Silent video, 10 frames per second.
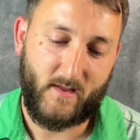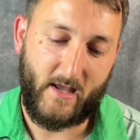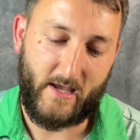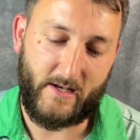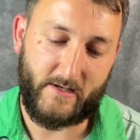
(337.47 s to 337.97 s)

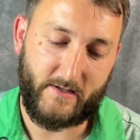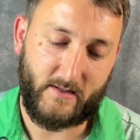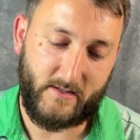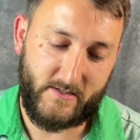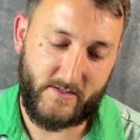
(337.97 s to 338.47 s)
and
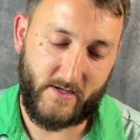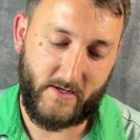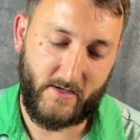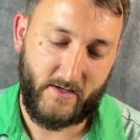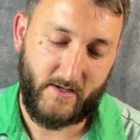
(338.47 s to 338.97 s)

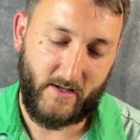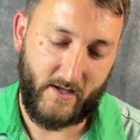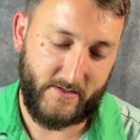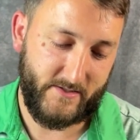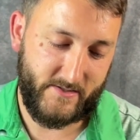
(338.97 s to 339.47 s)
listen
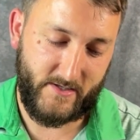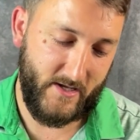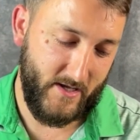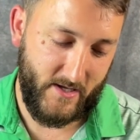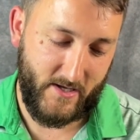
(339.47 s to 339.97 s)
and
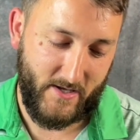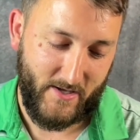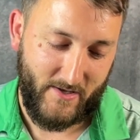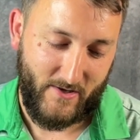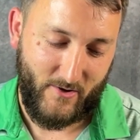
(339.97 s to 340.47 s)
see
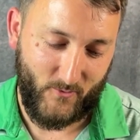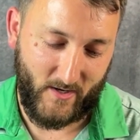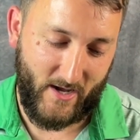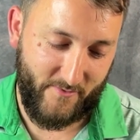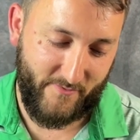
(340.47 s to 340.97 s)

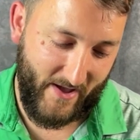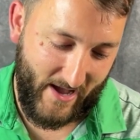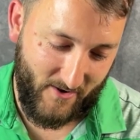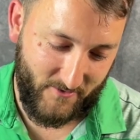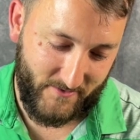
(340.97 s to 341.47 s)
what I
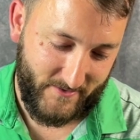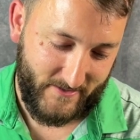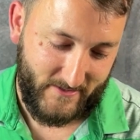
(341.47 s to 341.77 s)
found.